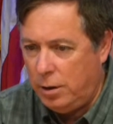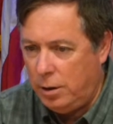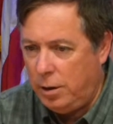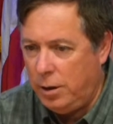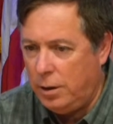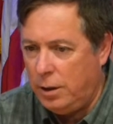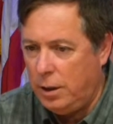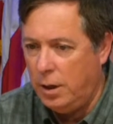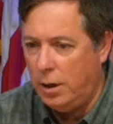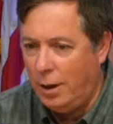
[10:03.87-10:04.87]
the
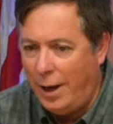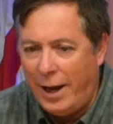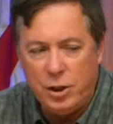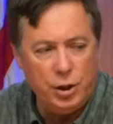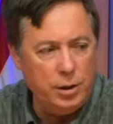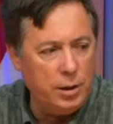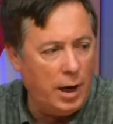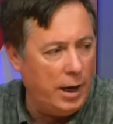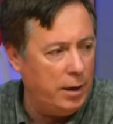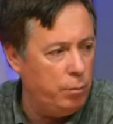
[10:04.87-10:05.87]
the uh, election
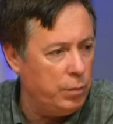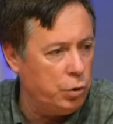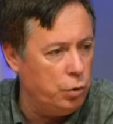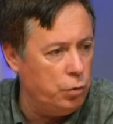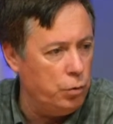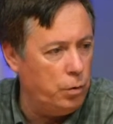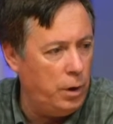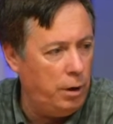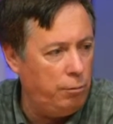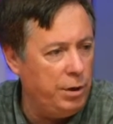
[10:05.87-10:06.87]
time to
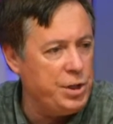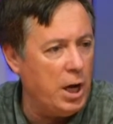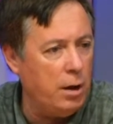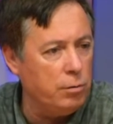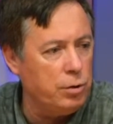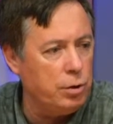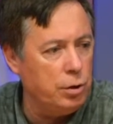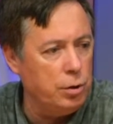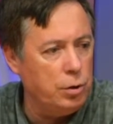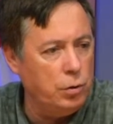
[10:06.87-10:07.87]
uh, reach out
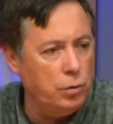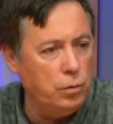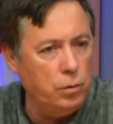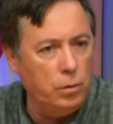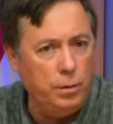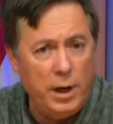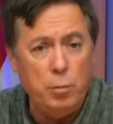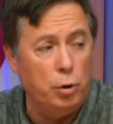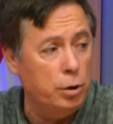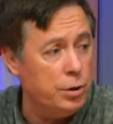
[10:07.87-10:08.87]
to
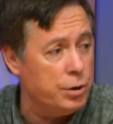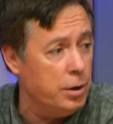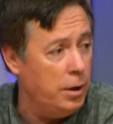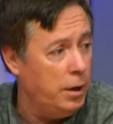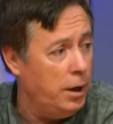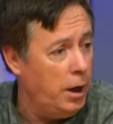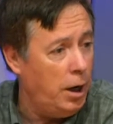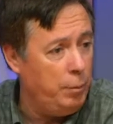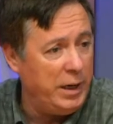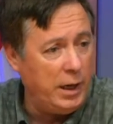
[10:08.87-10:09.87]
neighborhoods,
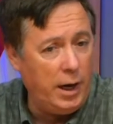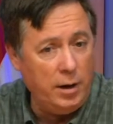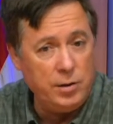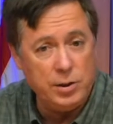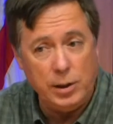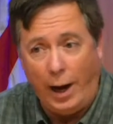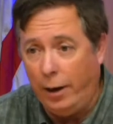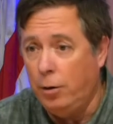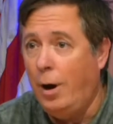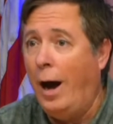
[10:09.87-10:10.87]
because I
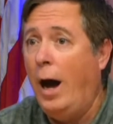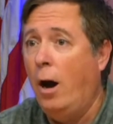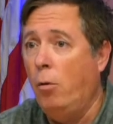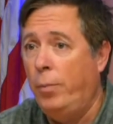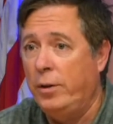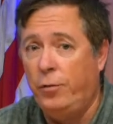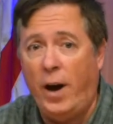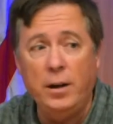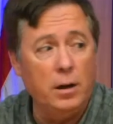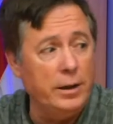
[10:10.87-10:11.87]
don't know how, but
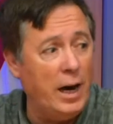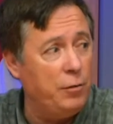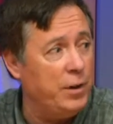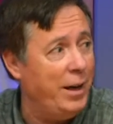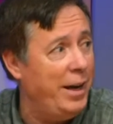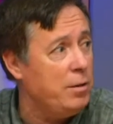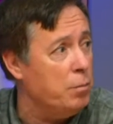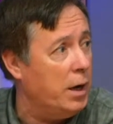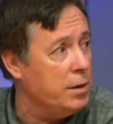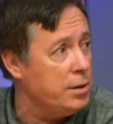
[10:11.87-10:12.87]
finally after eight
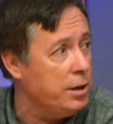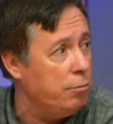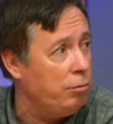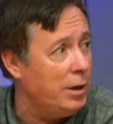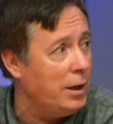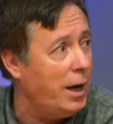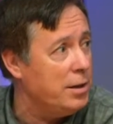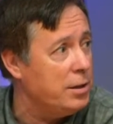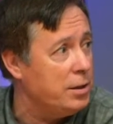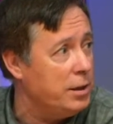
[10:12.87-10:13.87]
months he
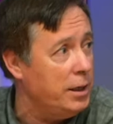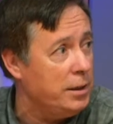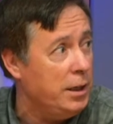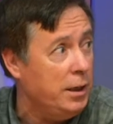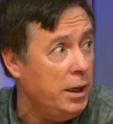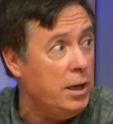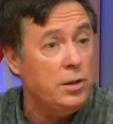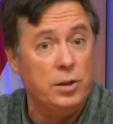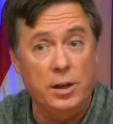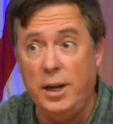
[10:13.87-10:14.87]
realizes that he
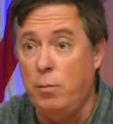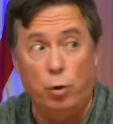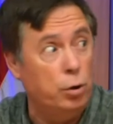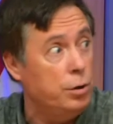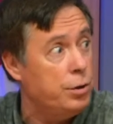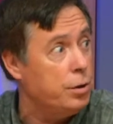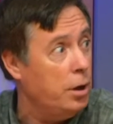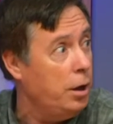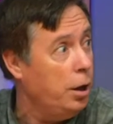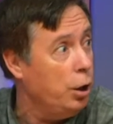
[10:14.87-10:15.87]
needs the neighborhoods
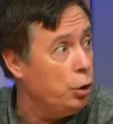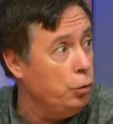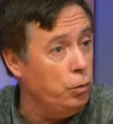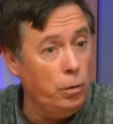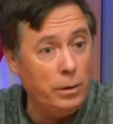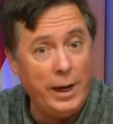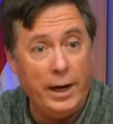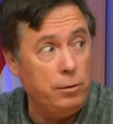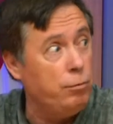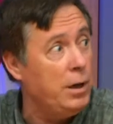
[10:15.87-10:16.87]
to
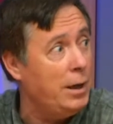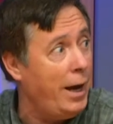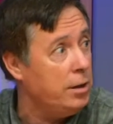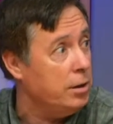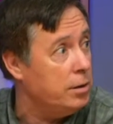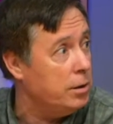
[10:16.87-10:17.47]
get reelected,